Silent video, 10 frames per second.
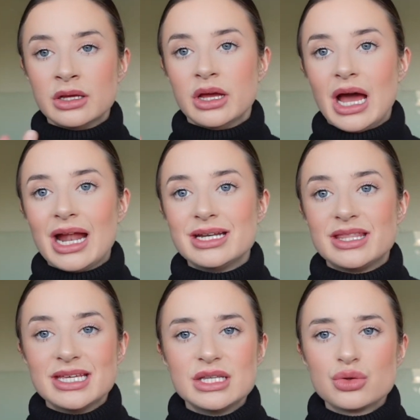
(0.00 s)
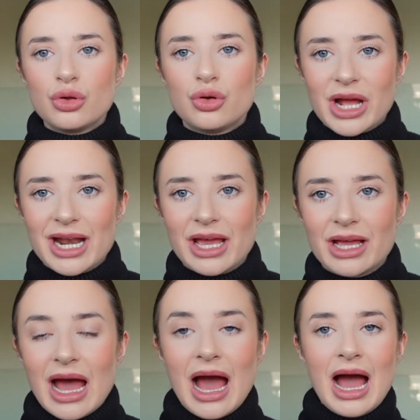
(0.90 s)
And this is all organic.
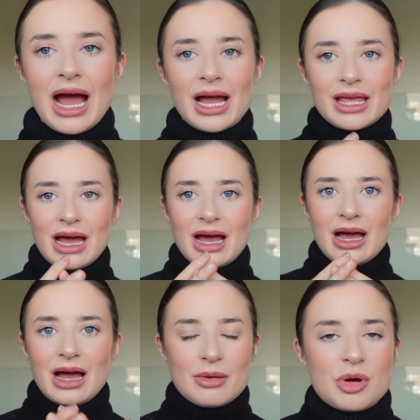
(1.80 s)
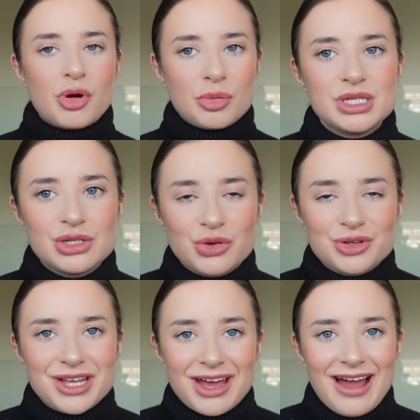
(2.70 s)
I am a property
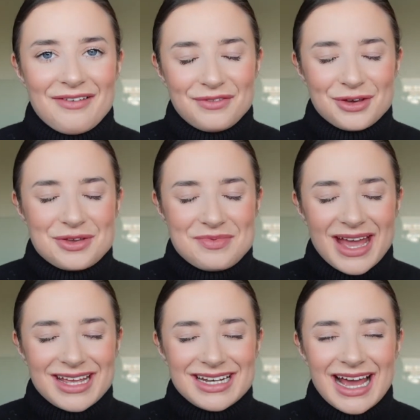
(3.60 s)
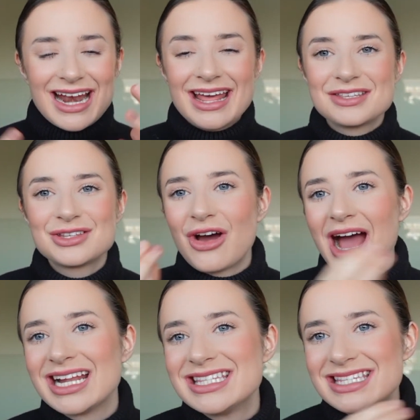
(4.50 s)
sourcer. I feel your pain. And at the start
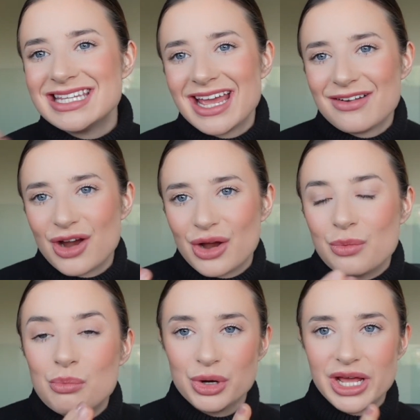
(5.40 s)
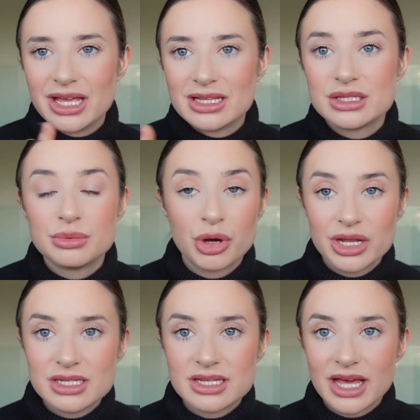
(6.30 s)
I had zero money to put
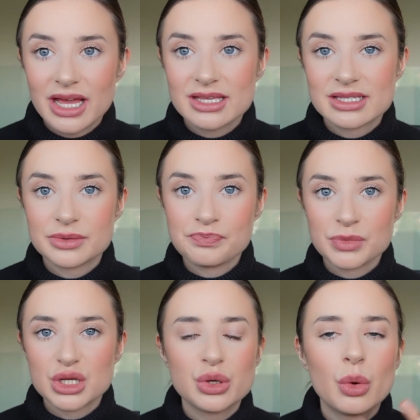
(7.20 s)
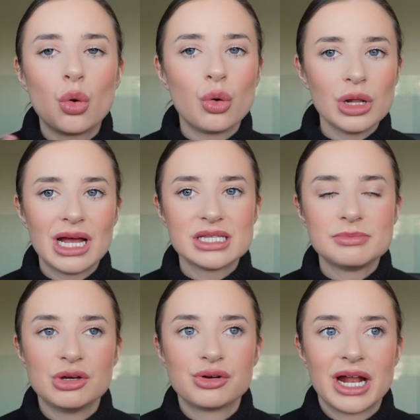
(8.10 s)
into this. So it all had to
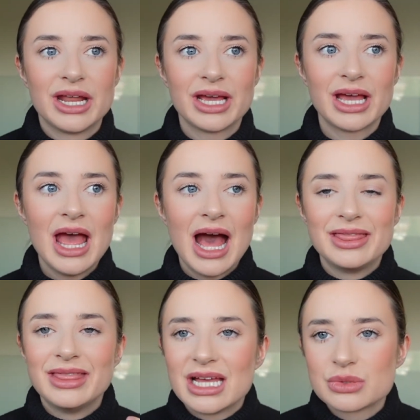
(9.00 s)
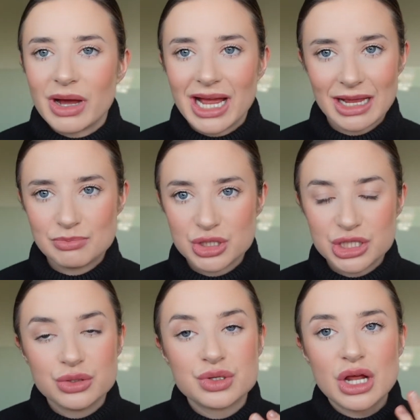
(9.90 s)
be organic, and that's why I
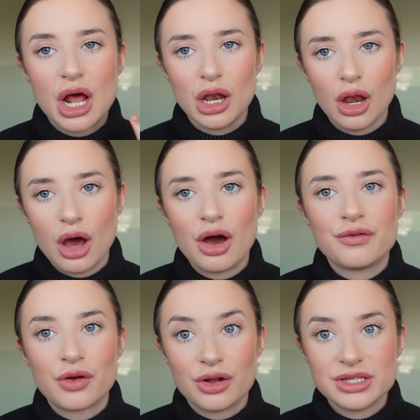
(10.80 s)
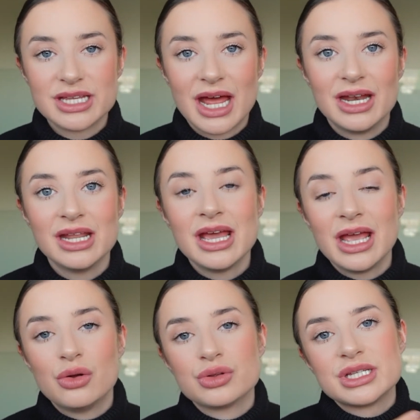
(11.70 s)
produced a lot of content
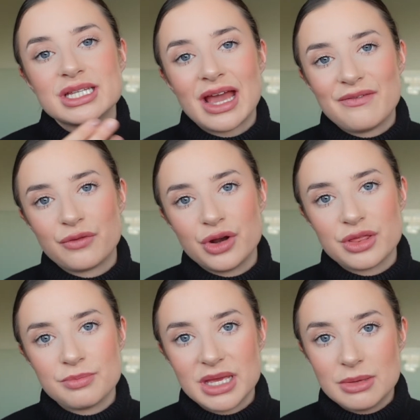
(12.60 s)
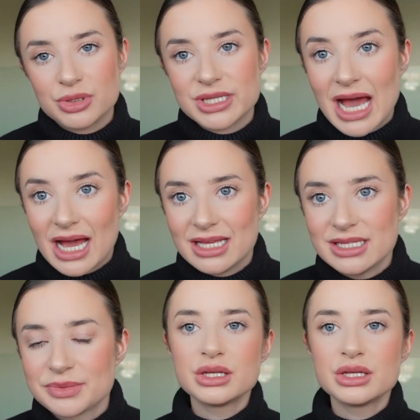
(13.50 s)
in order to get in front of the people's eyes.